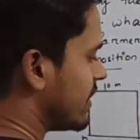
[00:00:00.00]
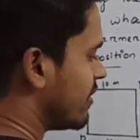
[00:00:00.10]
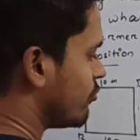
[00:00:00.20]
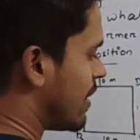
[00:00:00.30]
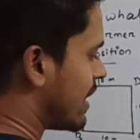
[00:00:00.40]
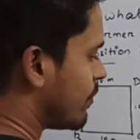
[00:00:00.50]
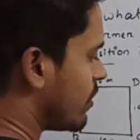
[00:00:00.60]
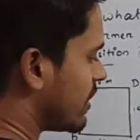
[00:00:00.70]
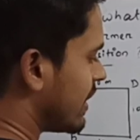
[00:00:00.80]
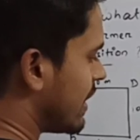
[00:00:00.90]
That is
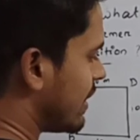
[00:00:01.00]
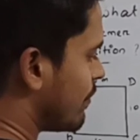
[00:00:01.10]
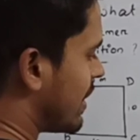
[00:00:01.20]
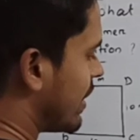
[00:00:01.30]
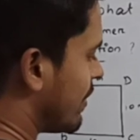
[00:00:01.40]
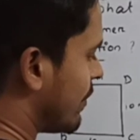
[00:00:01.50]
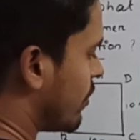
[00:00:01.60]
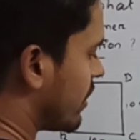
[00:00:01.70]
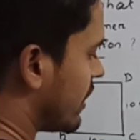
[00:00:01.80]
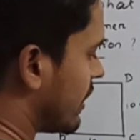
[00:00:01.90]
140 divided by
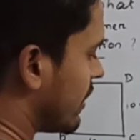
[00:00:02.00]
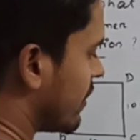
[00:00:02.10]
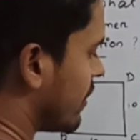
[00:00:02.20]
40.